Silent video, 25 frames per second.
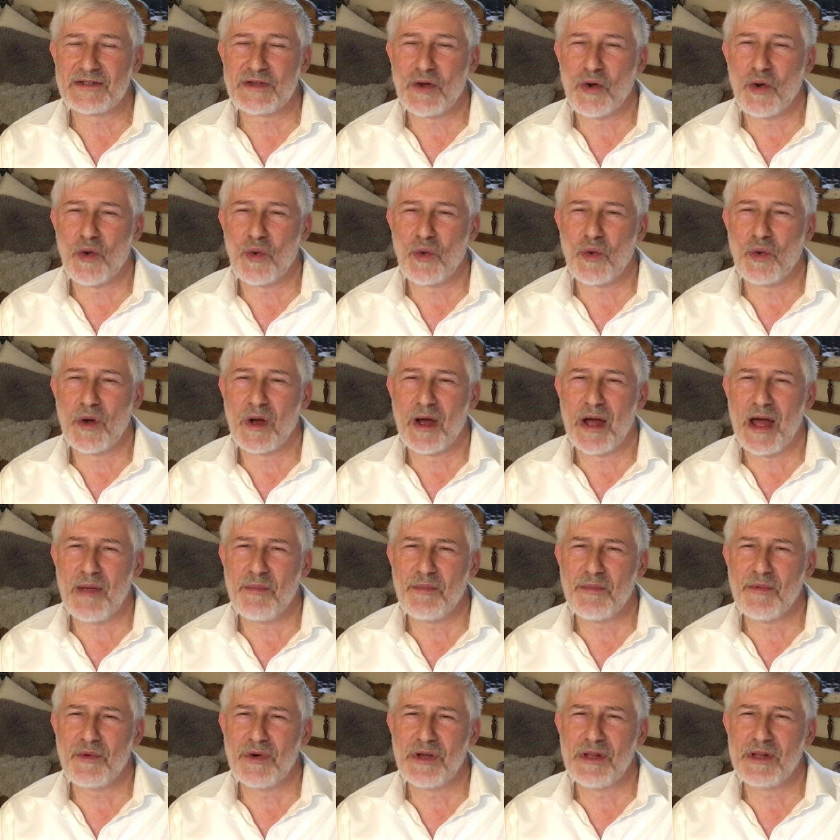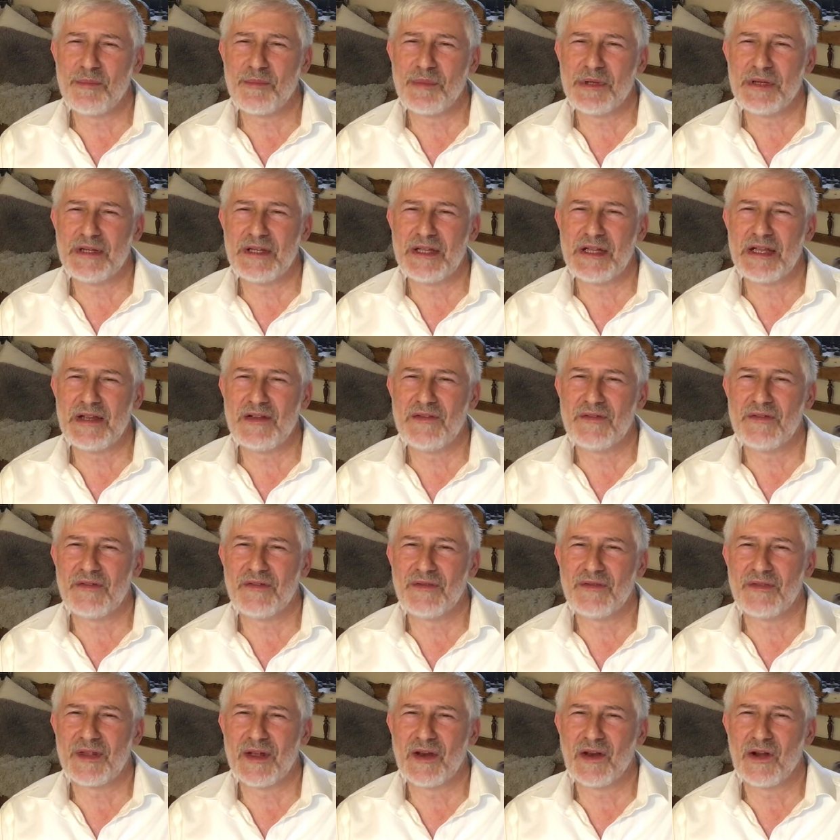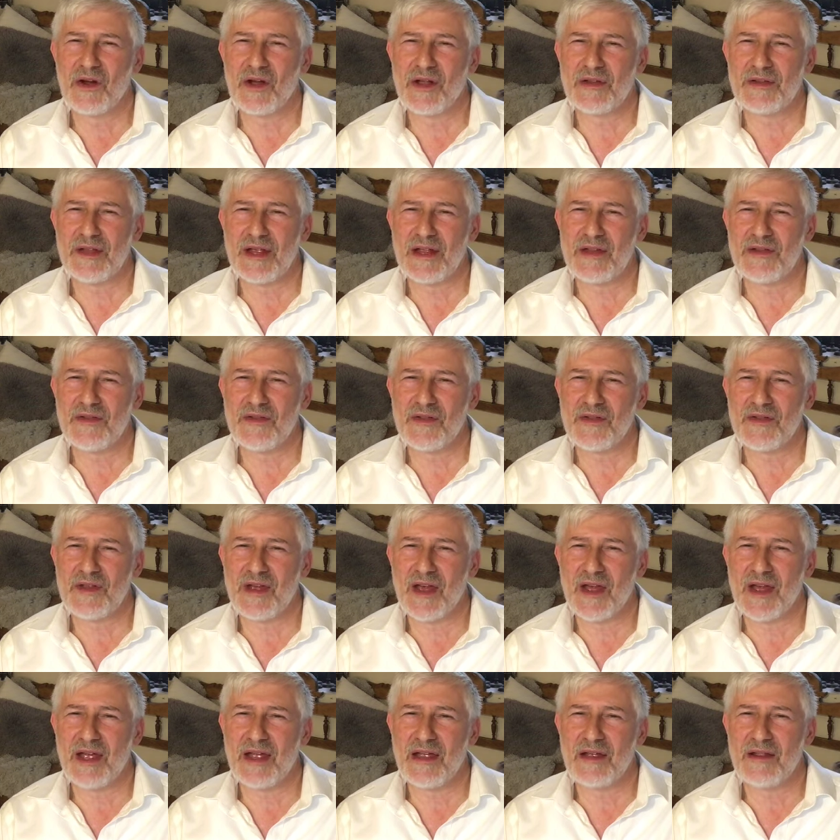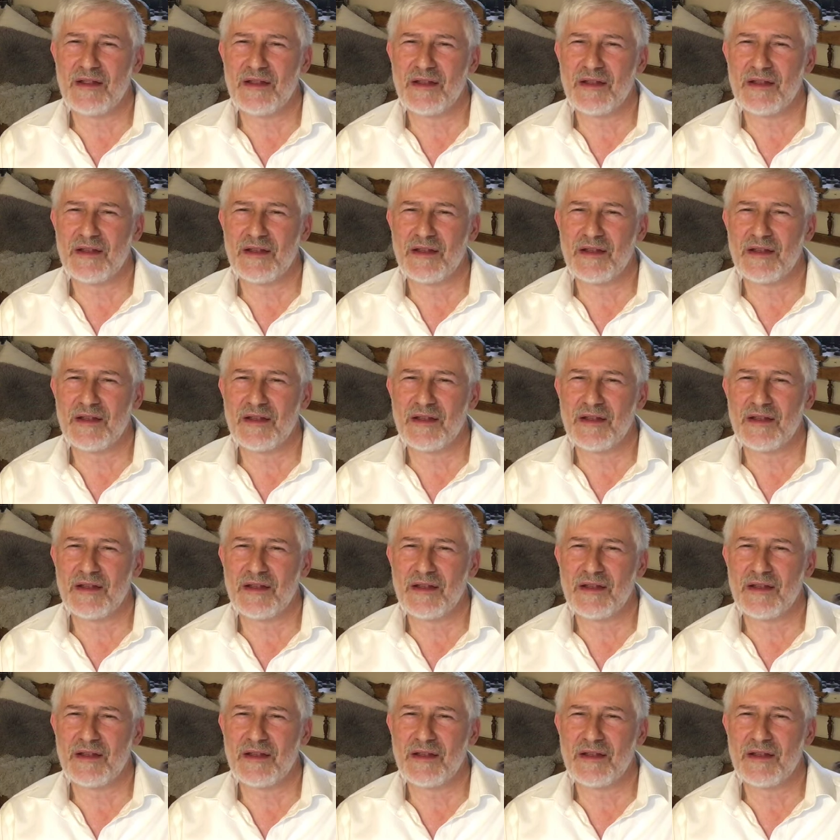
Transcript: so I really believe that at the end of the day,